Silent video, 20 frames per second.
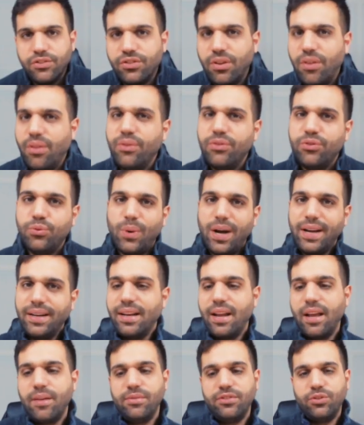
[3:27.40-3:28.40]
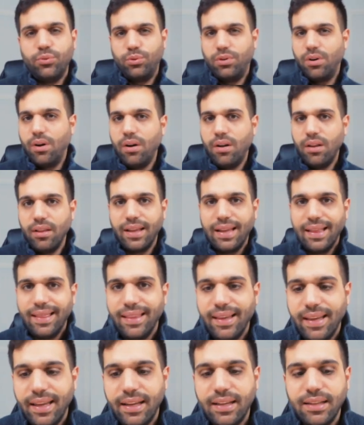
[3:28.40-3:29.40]
So those white labels were all
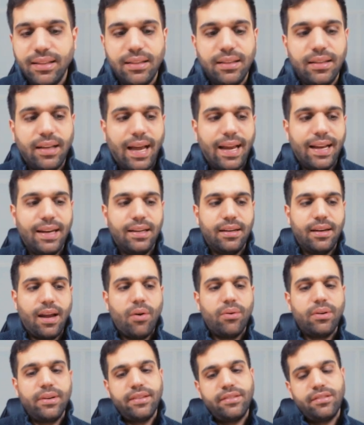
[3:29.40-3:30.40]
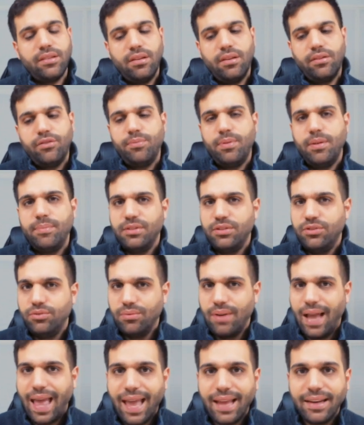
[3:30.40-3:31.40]
illegal and nowadays a lot of people
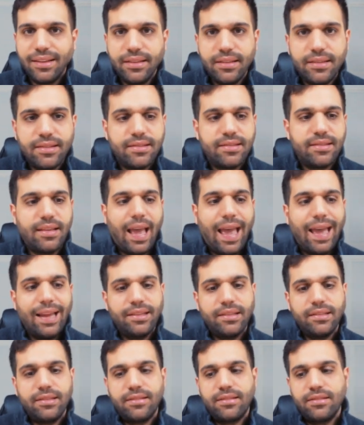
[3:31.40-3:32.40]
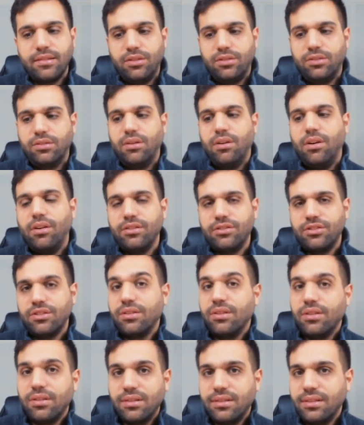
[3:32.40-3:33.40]
do edits. Edits are
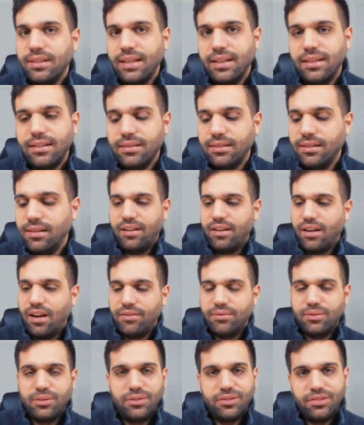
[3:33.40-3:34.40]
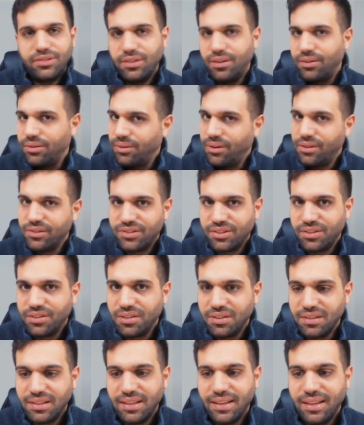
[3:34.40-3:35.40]
also not legal, covers are also
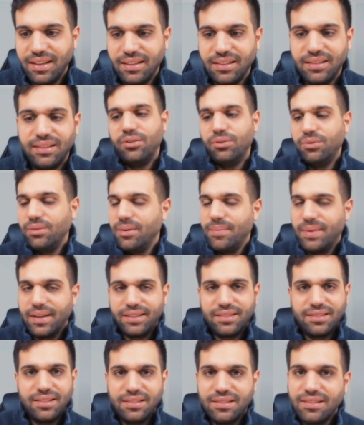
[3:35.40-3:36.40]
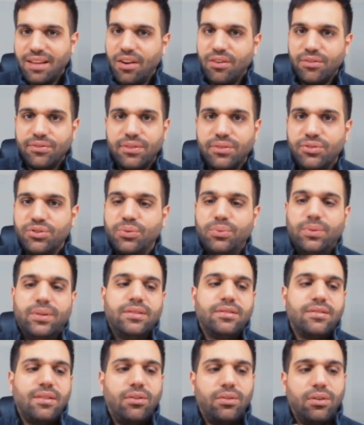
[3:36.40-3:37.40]
not legal, remixes, unofficial
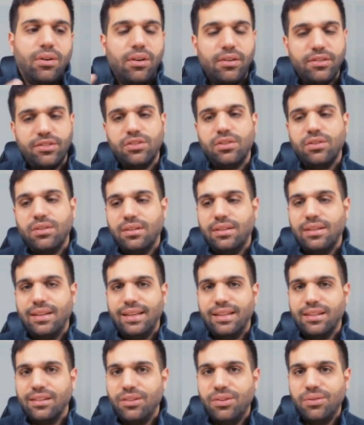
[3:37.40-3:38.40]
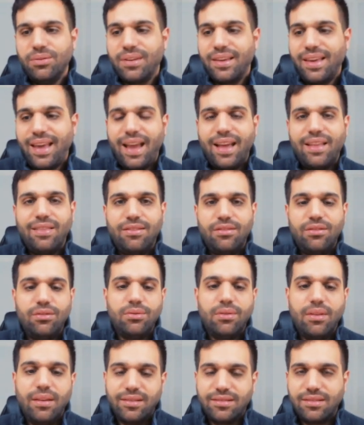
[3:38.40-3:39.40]
ones are also not legal. You can't
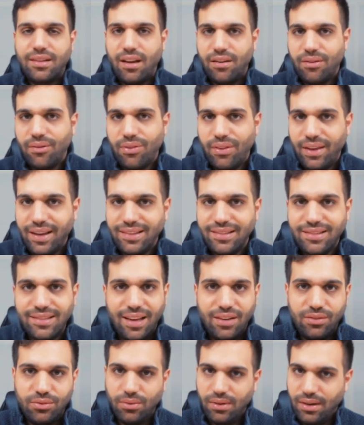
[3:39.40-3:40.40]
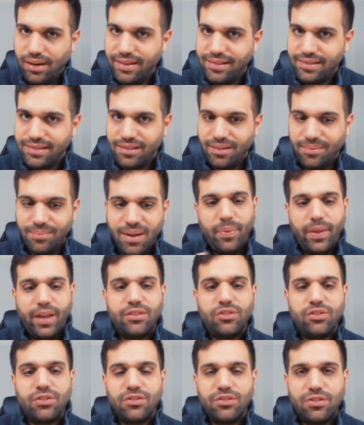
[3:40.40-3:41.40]
do these kind of things and release them.
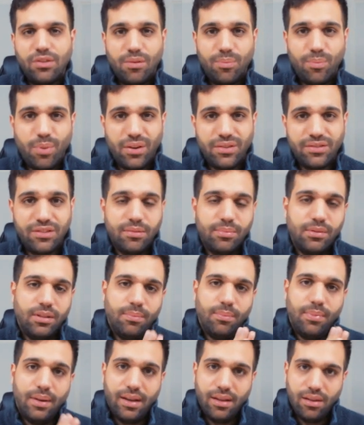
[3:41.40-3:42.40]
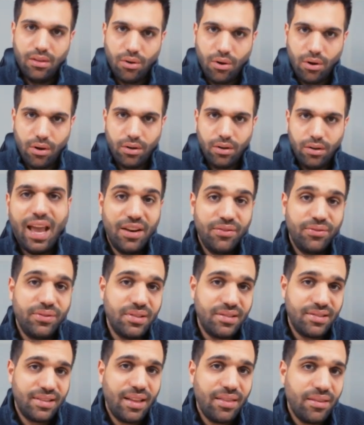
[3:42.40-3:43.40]
That's just not possible by law. And
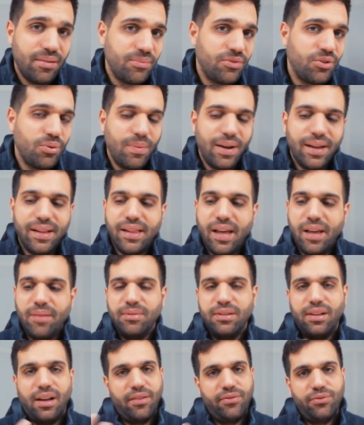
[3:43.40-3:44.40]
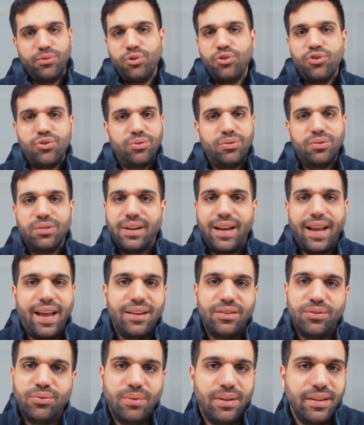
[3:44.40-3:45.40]
if you send them to my label, I for sure
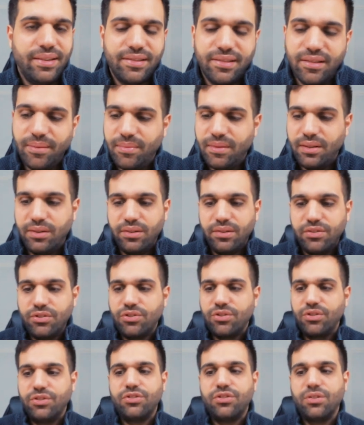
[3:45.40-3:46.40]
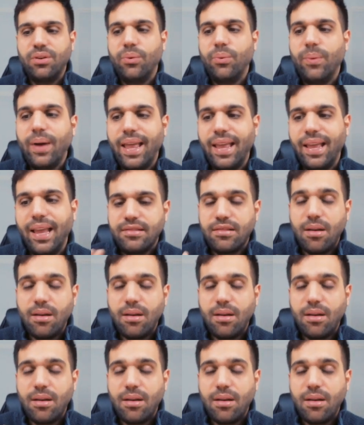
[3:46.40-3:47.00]
can't release them. There is just no way.